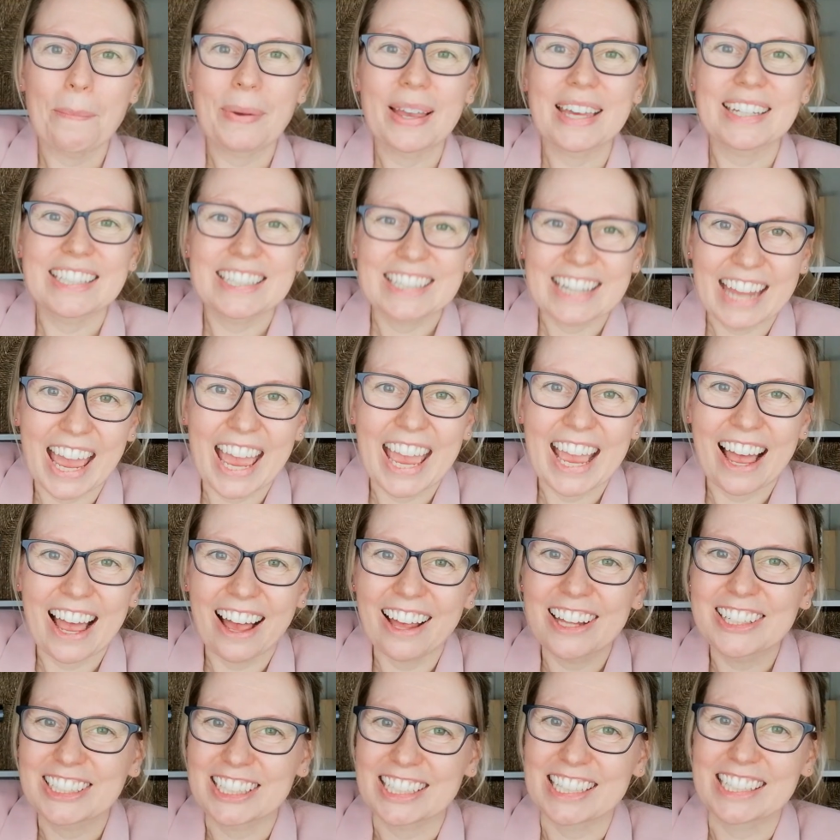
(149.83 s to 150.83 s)
But today
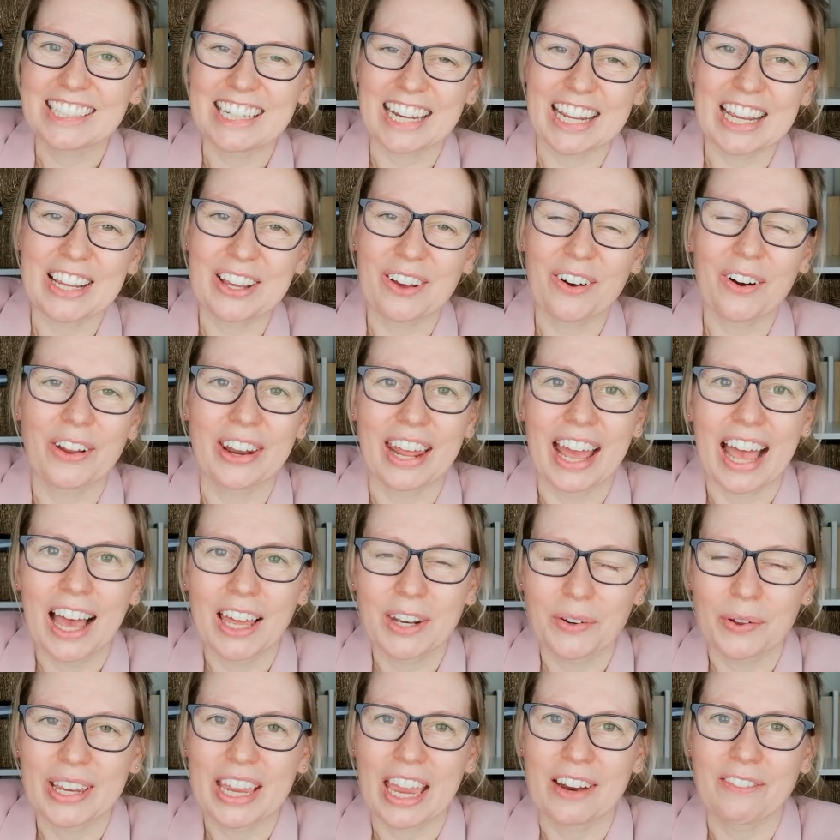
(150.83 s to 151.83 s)
I'll just stick on
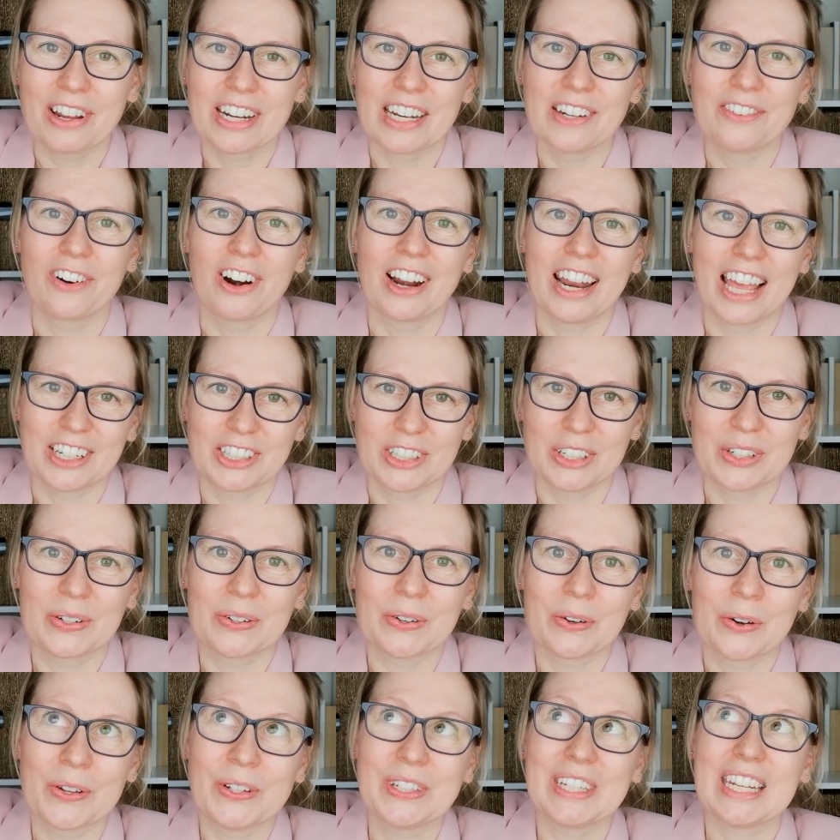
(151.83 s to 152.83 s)
how do I get ready for a lecture
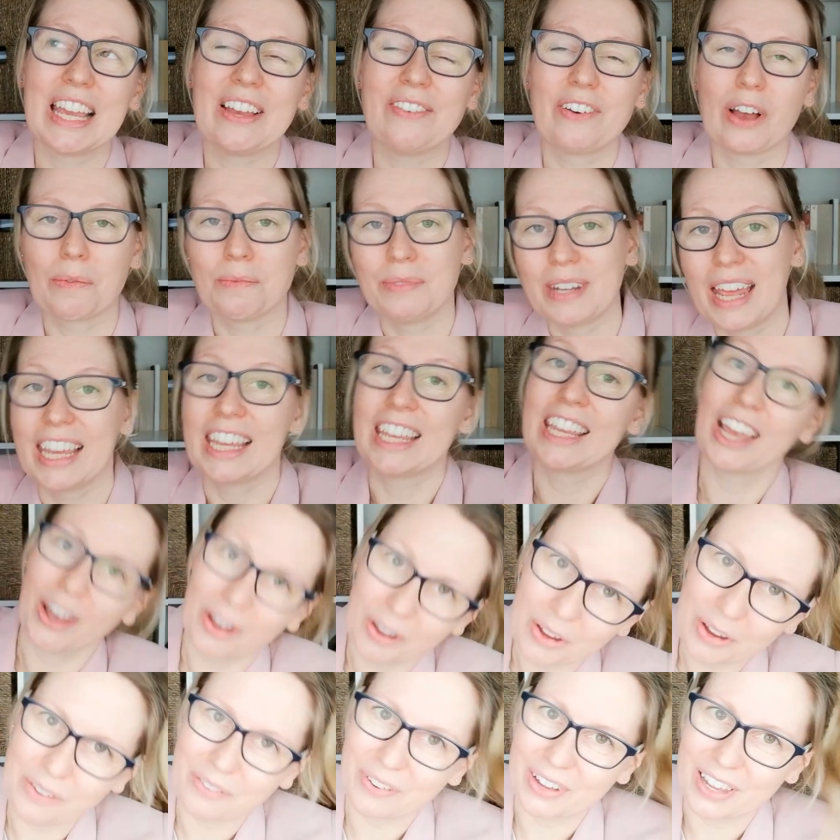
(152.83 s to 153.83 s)
course if I'm taking it
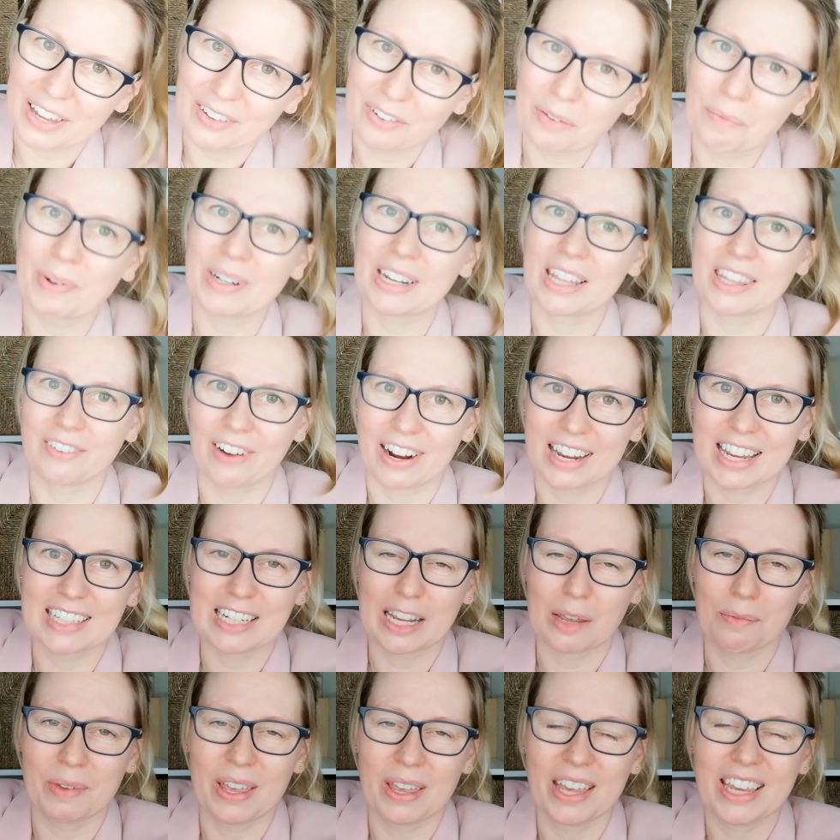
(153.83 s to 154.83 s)
over from another
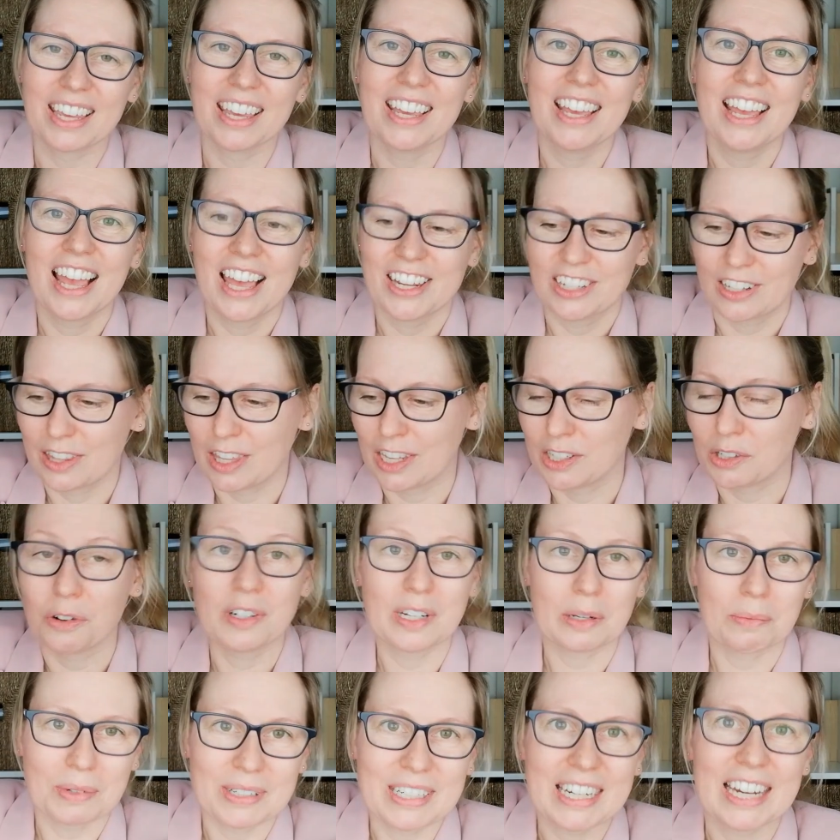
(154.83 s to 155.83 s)
academic, so there's
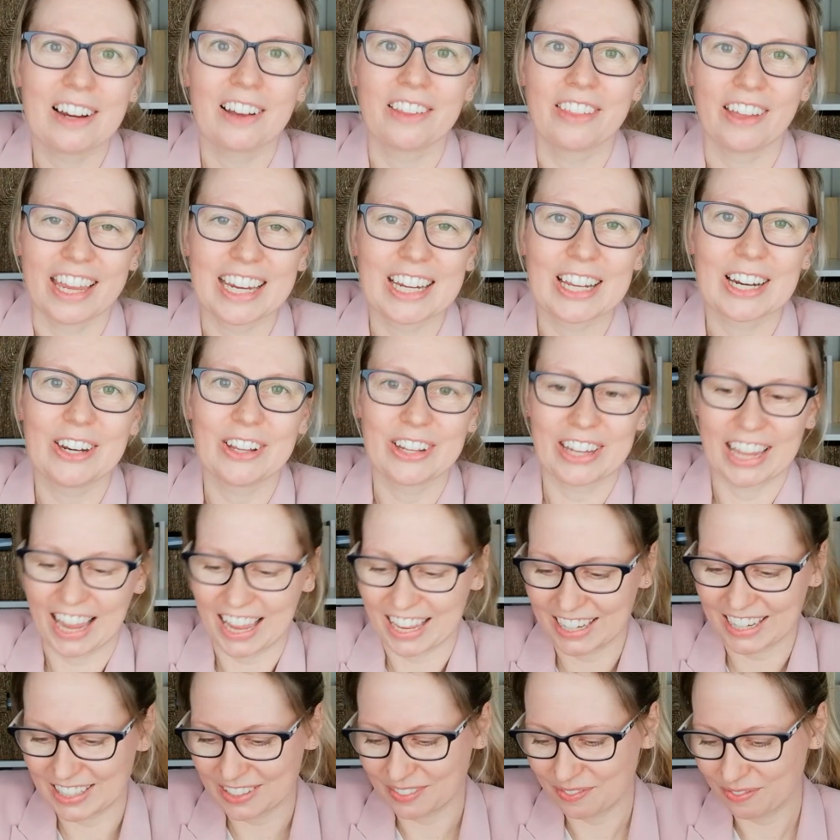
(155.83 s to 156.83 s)
already material that I can look
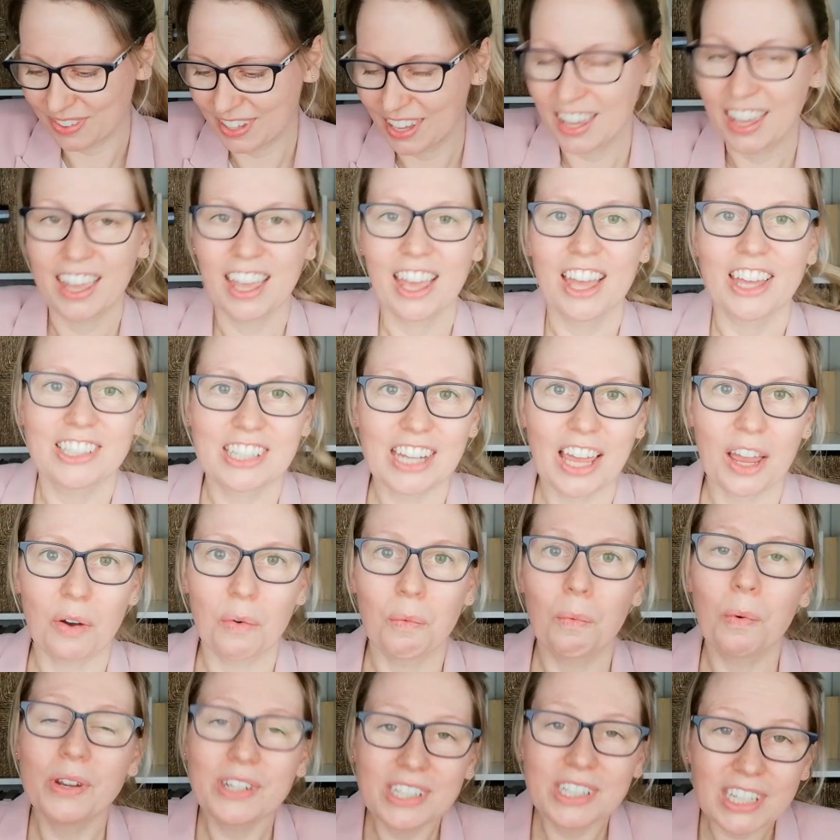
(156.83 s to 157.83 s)
at.
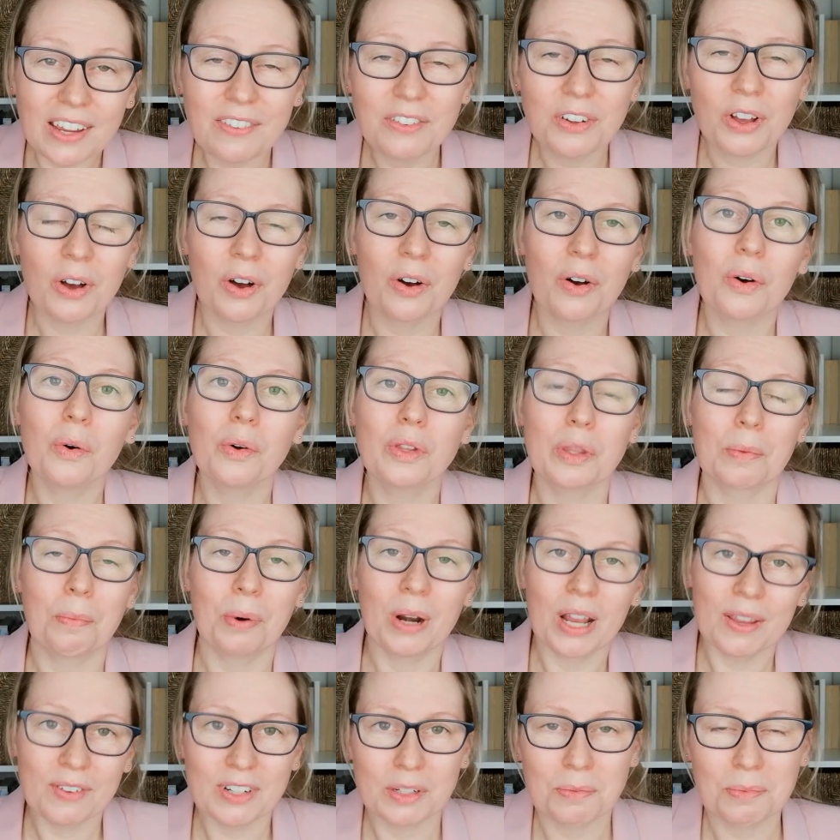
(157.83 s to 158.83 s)
So once I've got all the
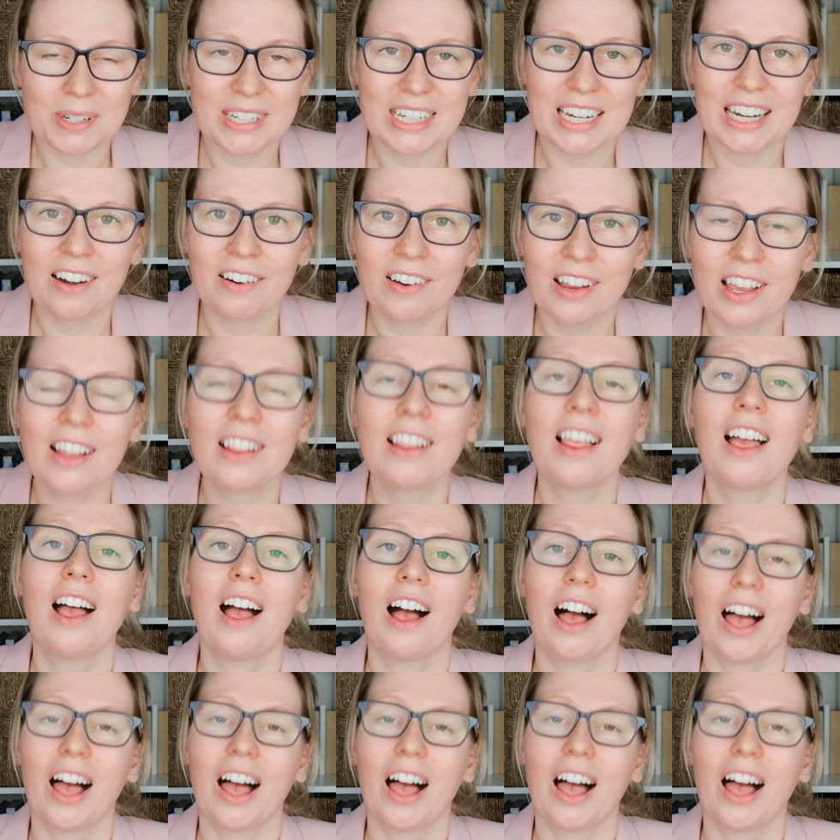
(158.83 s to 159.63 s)
previous material,